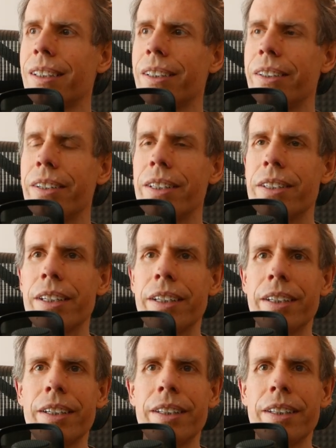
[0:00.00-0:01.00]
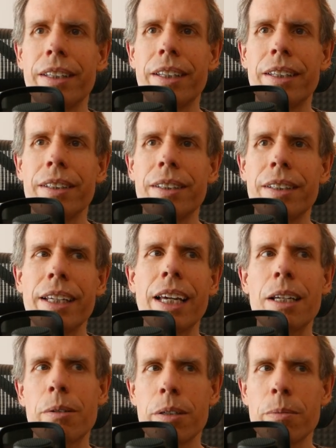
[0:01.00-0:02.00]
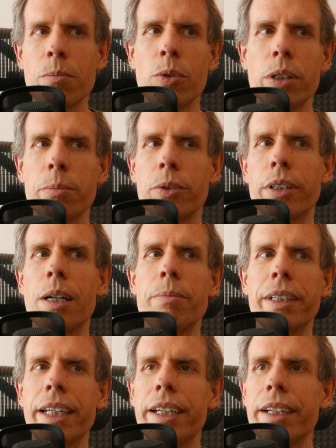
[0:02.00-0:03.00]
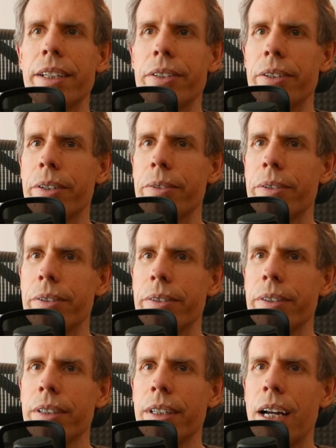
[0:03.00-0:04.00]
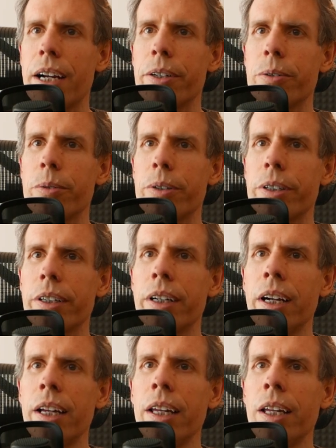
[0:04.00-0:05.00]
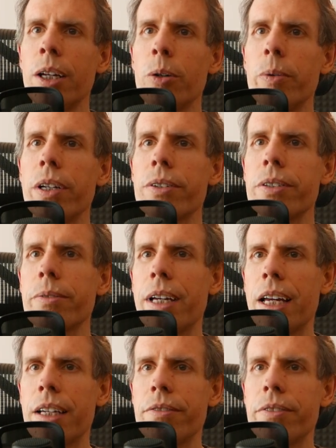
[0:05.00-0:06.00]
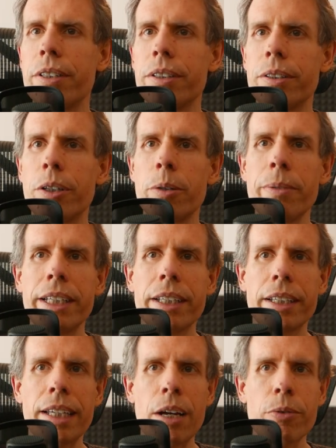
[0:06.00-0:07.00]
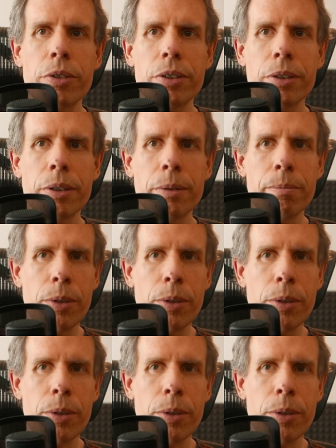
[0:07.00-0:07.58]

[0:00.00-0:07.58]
you can see they get more and more complicated as you go to higher order. We also have the Hermite-Gauss